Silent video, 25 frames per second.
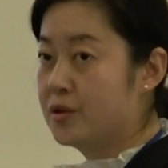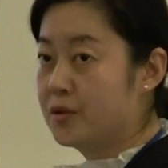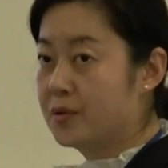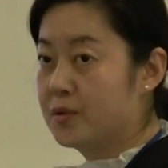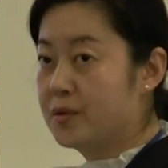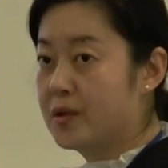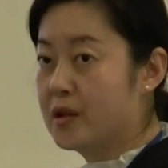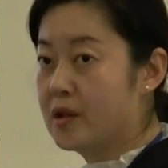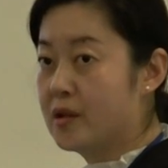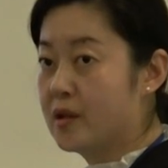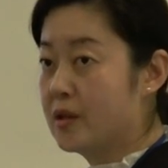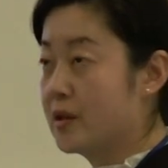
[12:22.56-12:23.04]

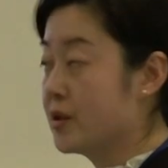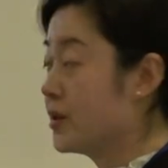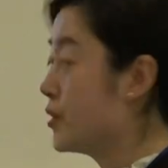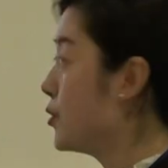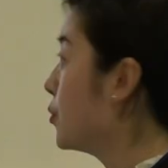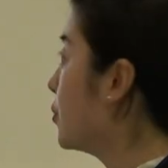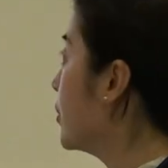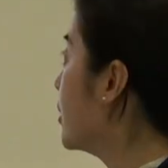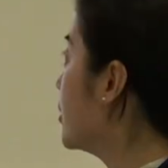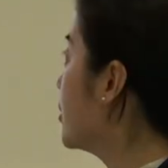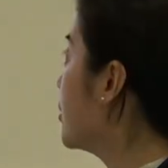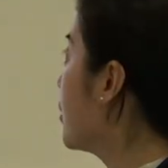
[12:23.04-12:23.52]
2 years,
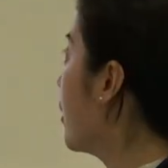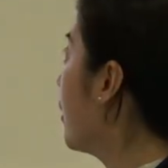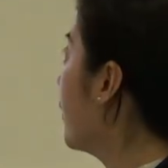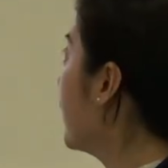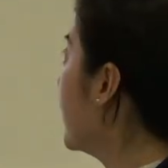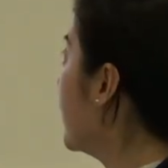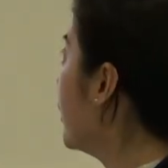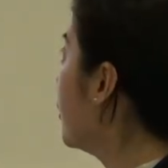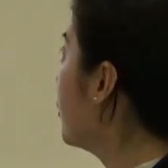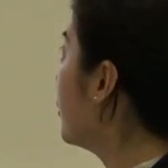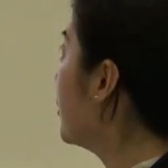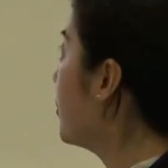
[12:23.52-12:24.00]
we saw
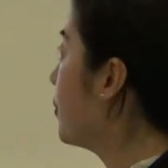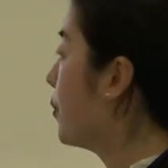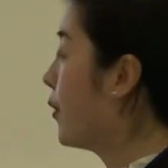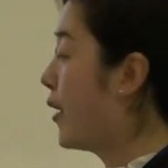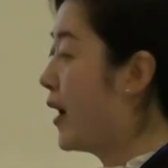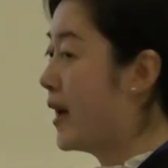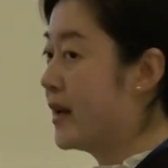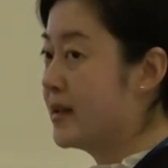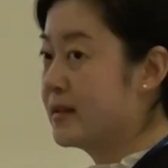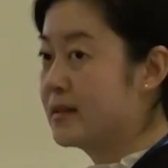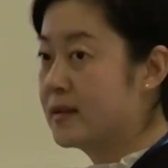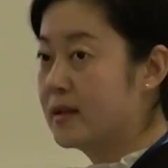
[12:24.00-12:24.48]
yield
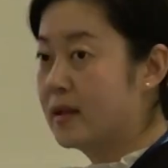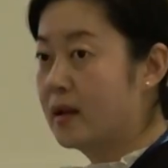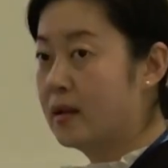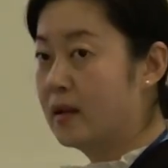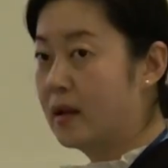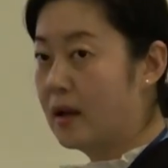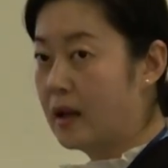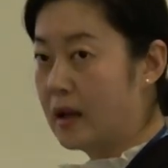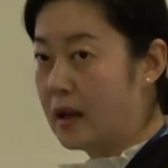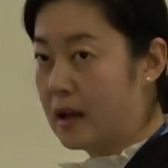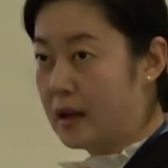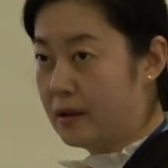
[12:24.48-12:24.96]
price
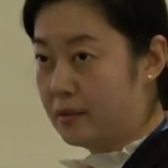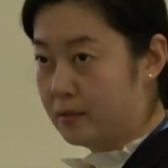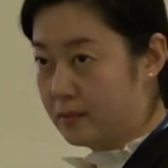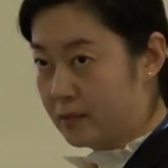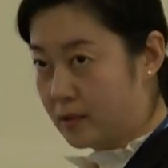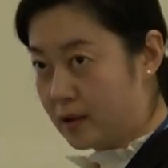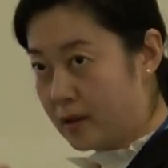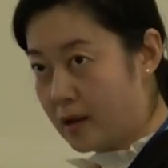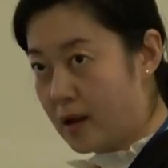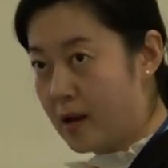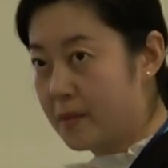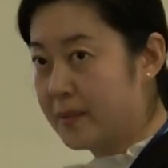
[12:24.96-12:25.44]

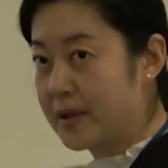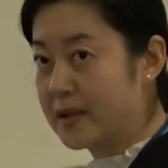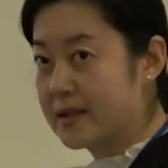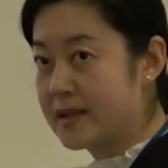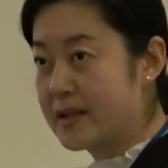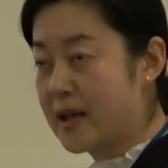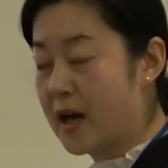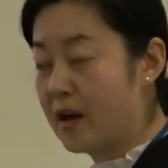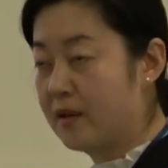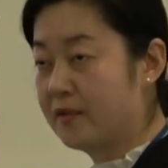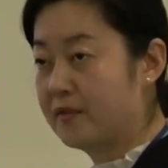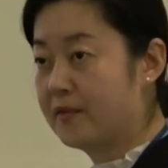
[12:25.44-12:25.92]
coming
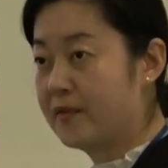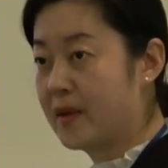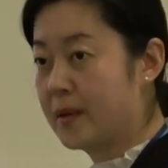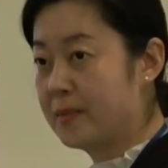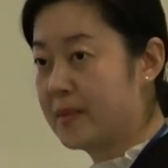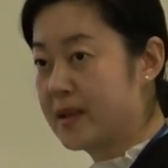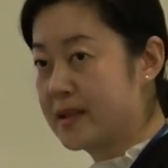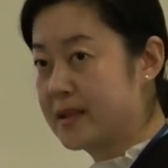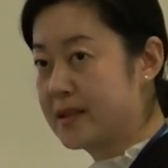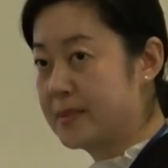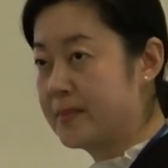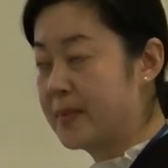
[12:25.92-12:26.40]
down from
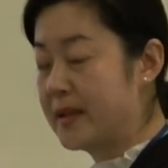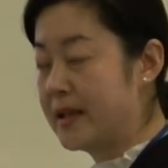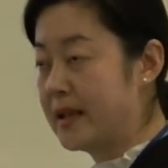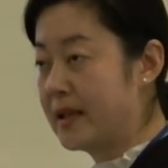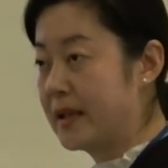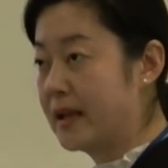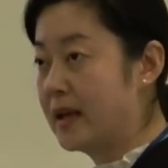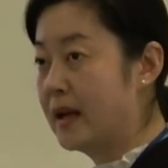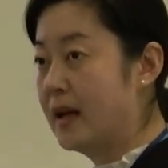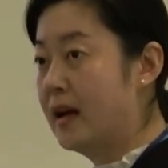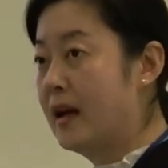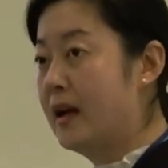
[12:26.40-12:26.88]
its
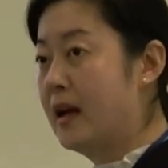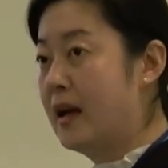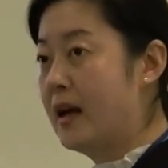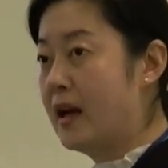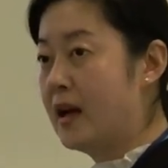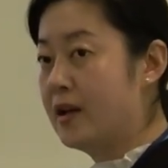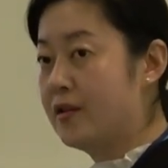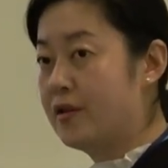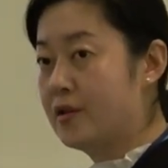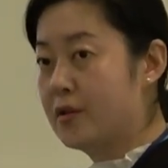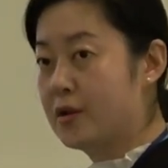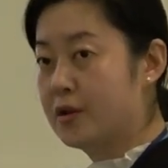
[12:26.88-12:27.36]
peak.
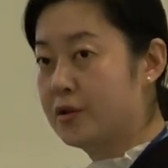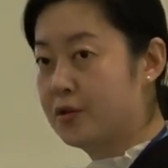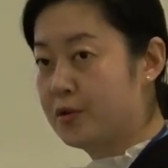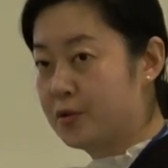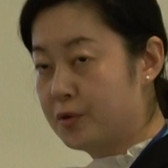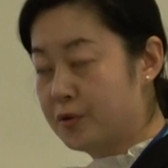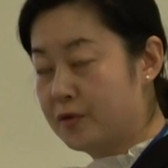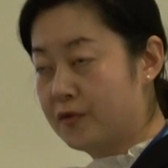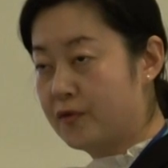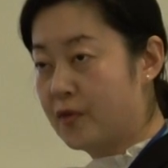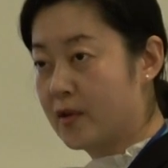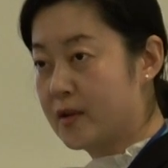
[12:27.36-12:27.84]
And there are
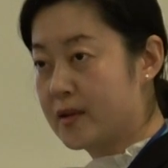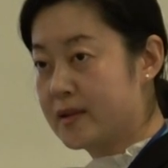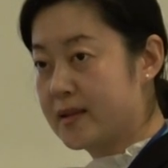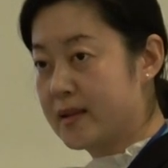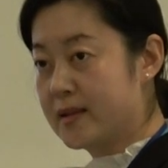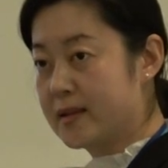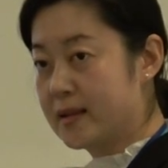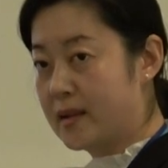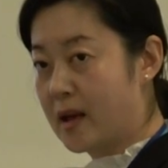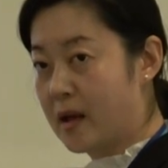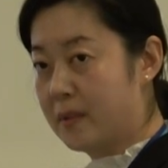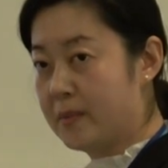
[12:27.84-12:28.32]
two
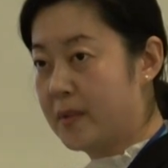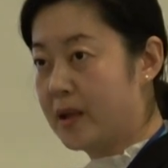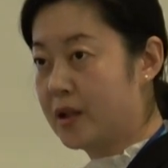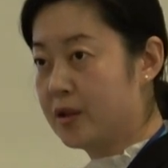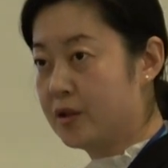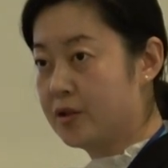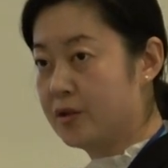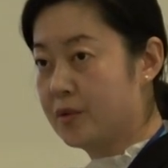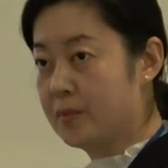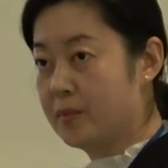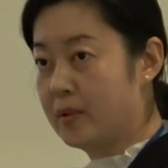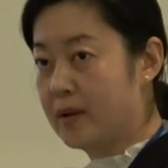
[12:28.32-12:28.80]
forces coming
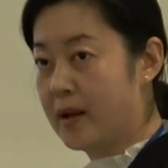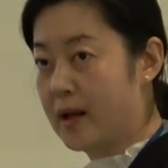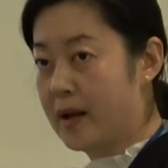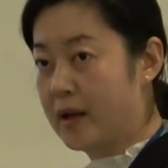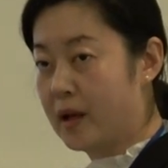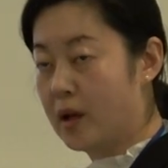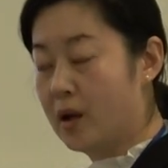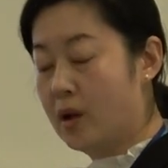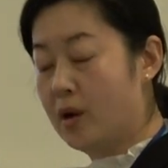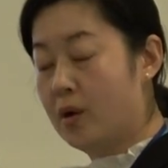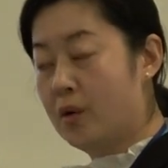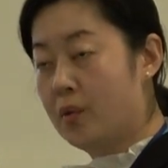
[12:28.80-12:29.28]
into play.
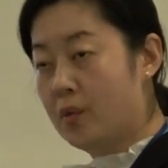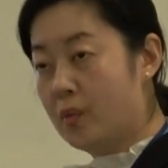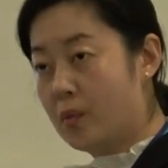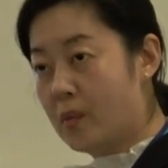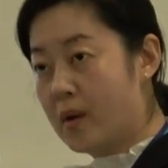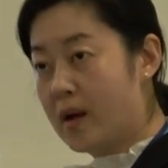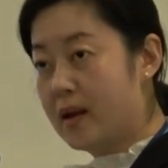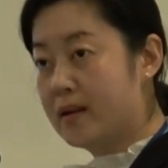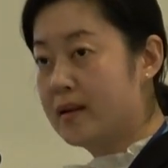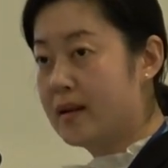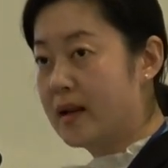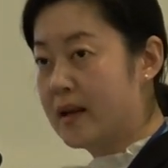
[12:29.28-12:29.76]

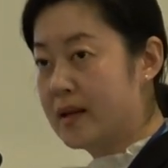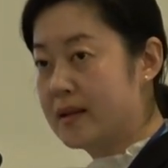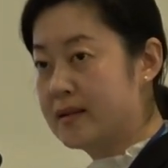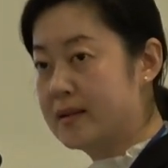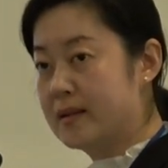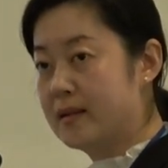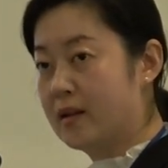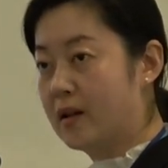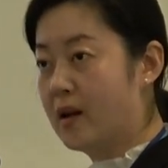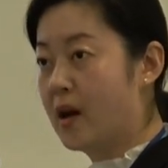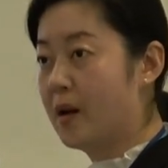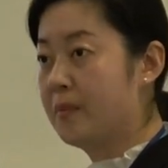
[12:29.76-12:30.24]
One is
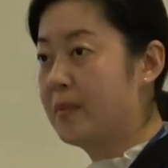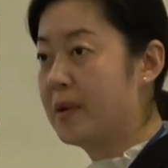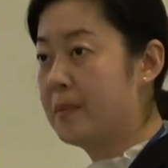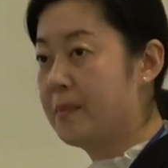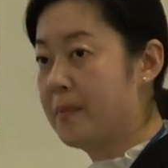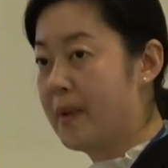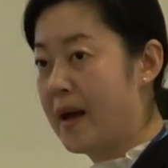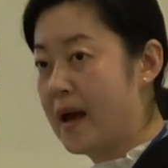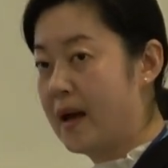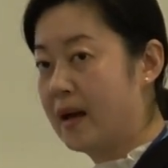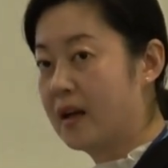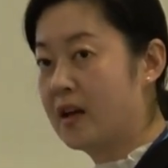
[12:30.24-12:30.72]
the coming
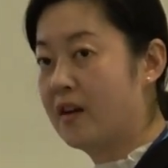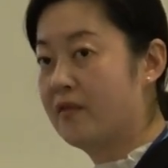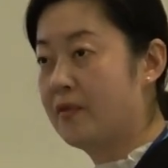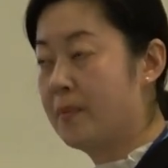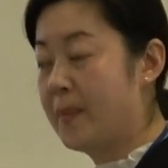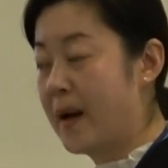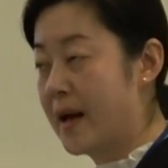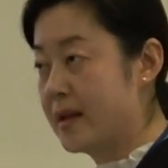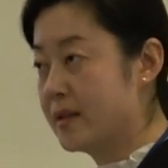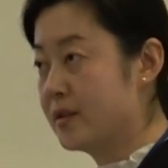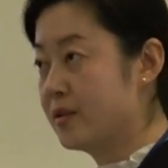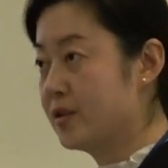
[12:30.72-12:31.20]
back of
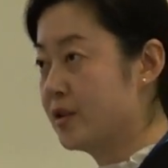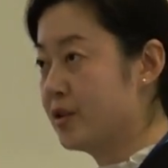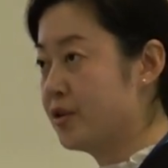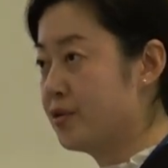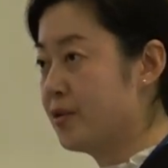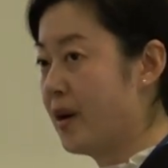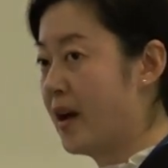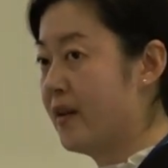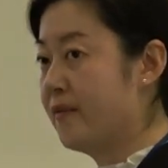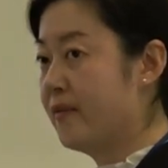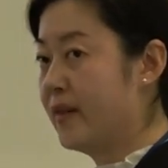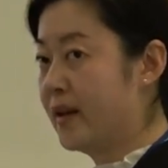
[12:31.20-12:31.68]
passenger
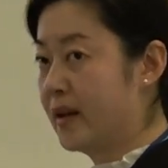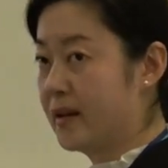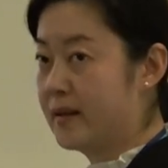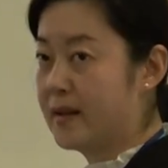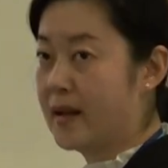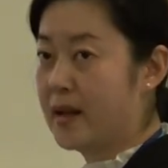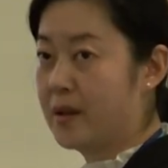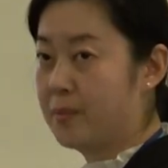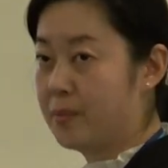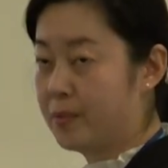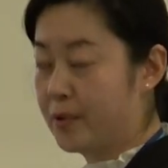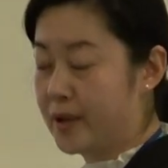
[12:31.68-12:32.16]
traffic
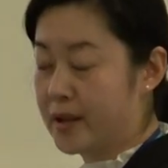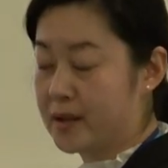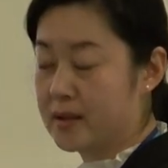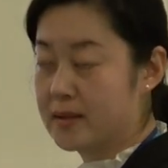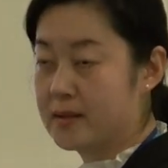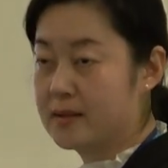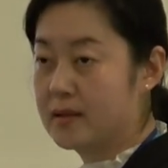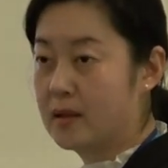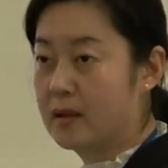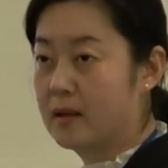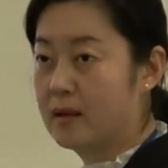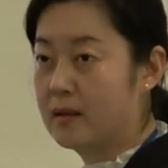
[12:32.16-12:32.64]
that
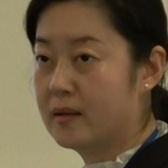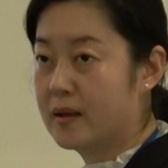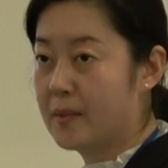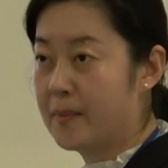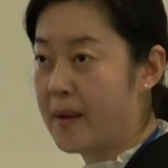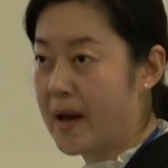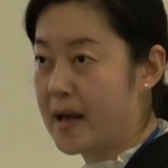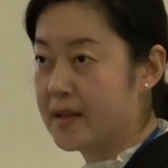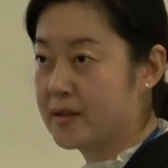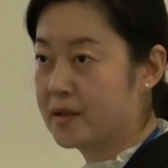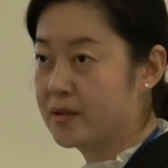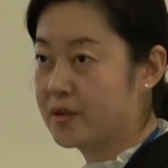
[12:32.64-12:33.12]
brings the
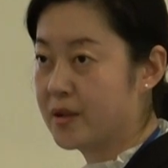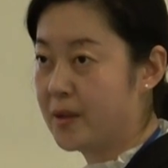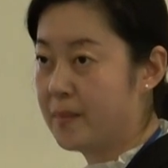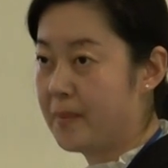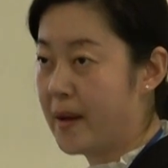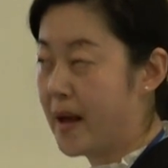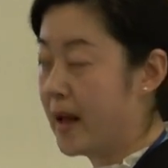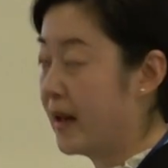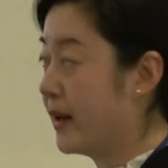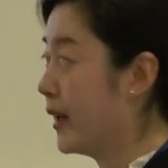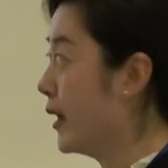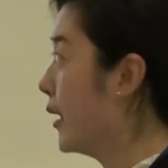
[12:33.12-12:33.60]
passenger
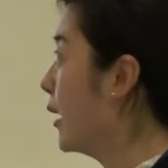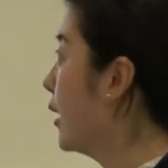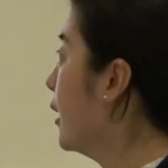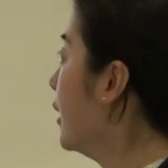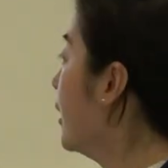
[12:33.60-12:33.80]
belly